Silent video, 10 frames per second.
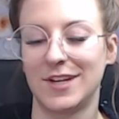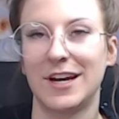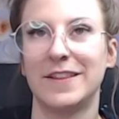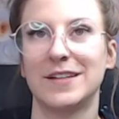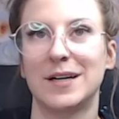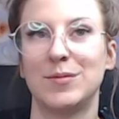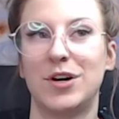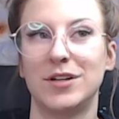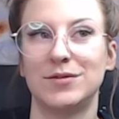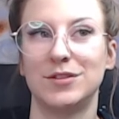And like, I'm
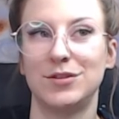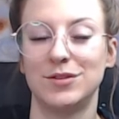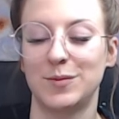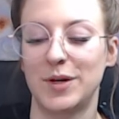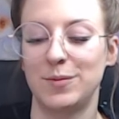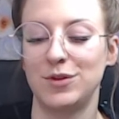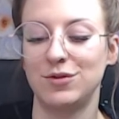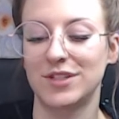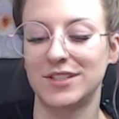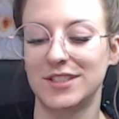not even using my
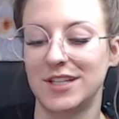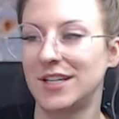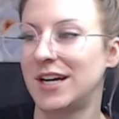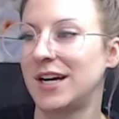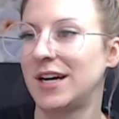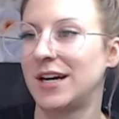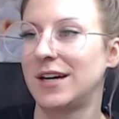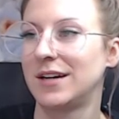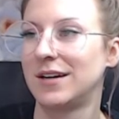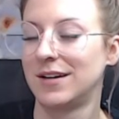music
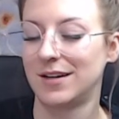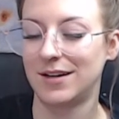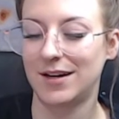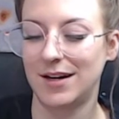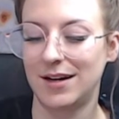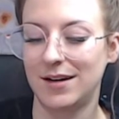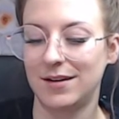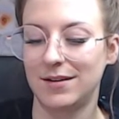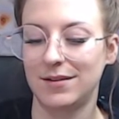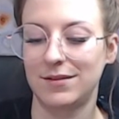today.
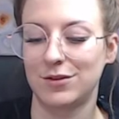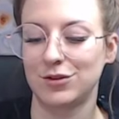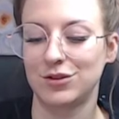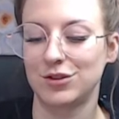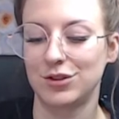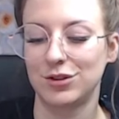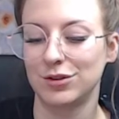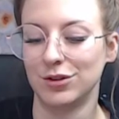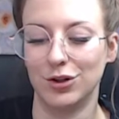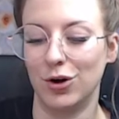There's
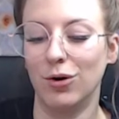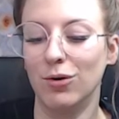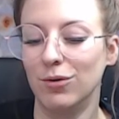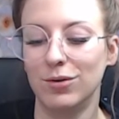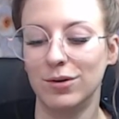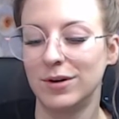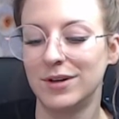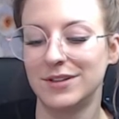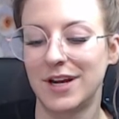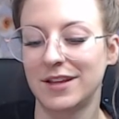no,
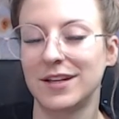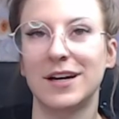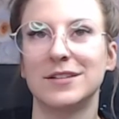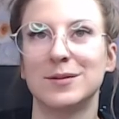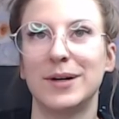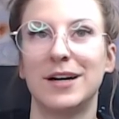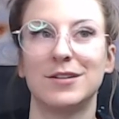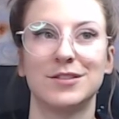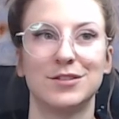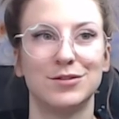nothing else in my
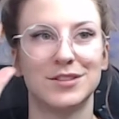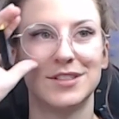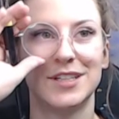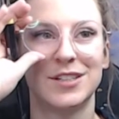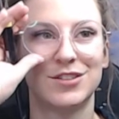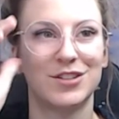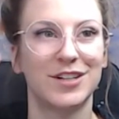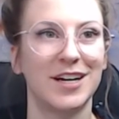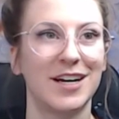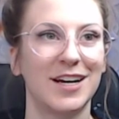house is using the internet.